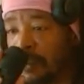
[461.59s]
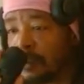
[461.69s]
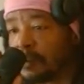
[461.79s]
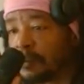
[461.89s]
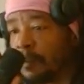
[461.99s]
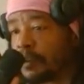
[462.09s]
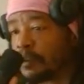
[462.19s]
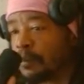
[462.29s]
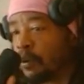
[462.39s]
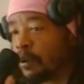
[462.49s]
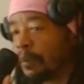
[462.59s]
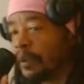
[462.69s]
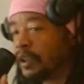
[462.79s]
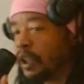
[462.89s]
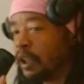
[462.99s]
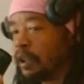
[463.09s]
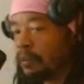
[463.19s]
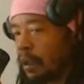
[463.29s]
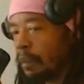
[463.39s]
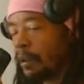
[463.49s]
there's much more to be
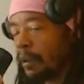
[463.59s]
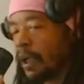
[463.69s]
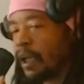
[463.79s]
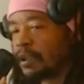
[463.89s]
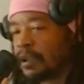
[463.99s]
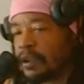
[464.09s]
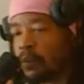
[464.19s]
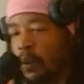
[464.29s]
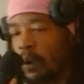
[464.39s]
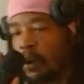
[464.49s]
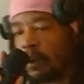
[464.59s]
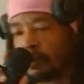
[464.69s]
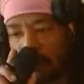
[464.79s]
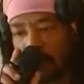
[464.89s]
seen beyond this wall.